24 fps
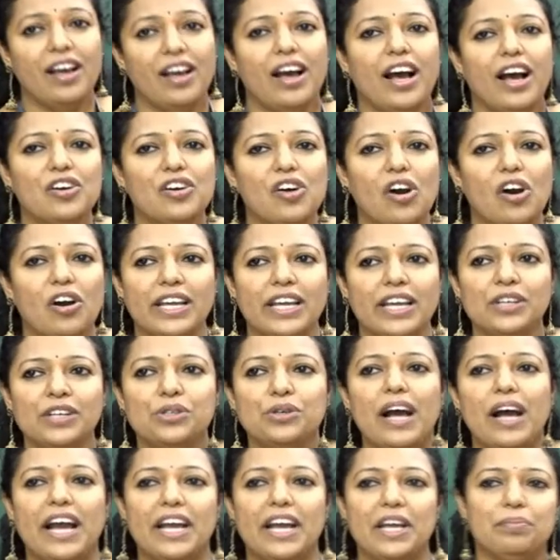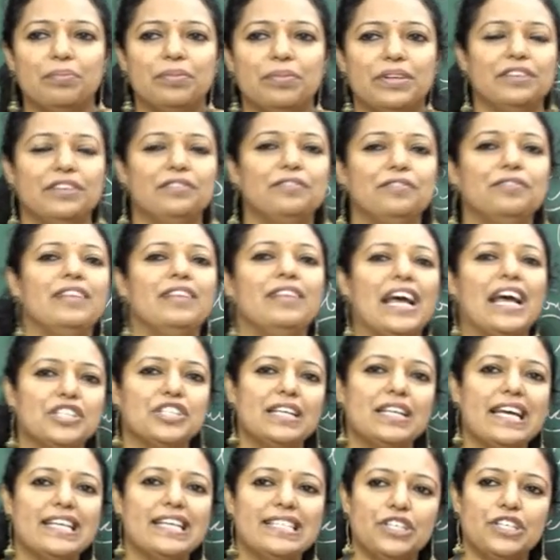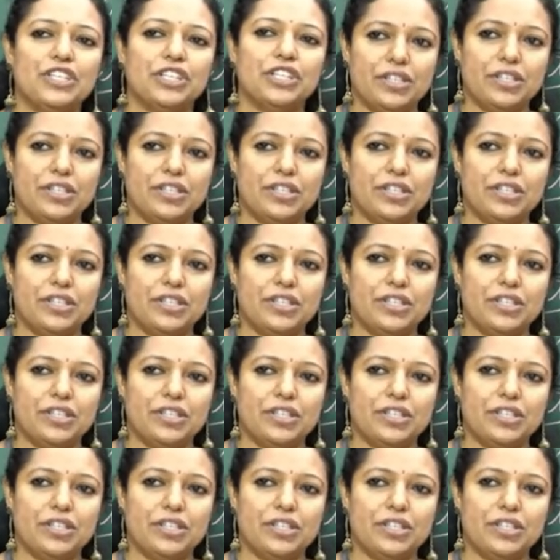According to IMF, nationalization